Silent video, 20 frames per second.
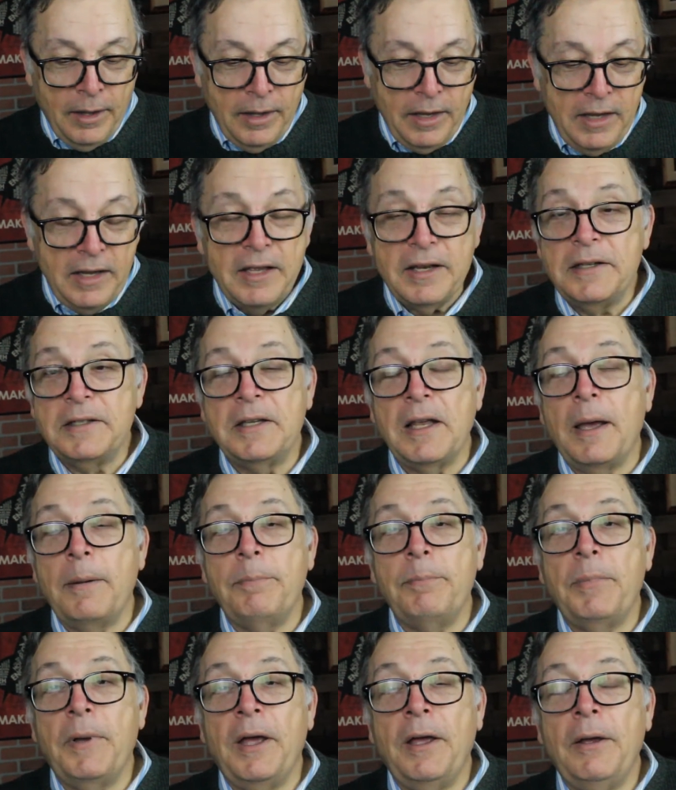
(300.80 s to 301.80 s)
He ends
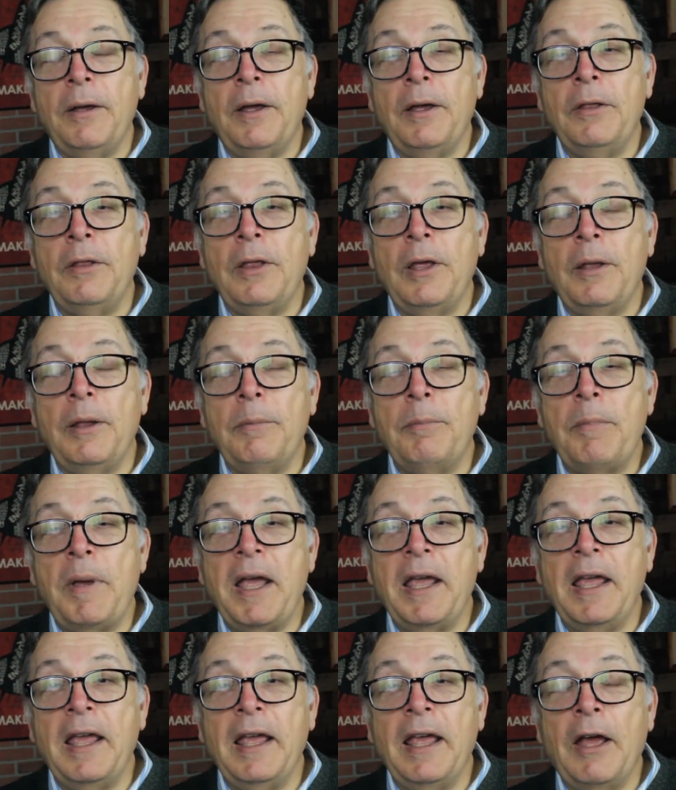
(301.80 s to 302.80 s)
up
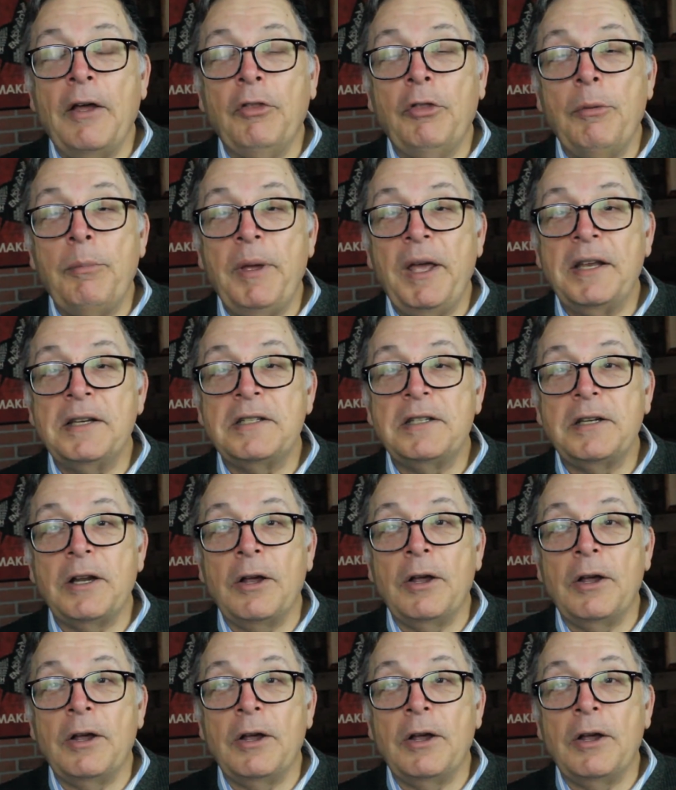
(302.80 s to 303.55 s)
making out the best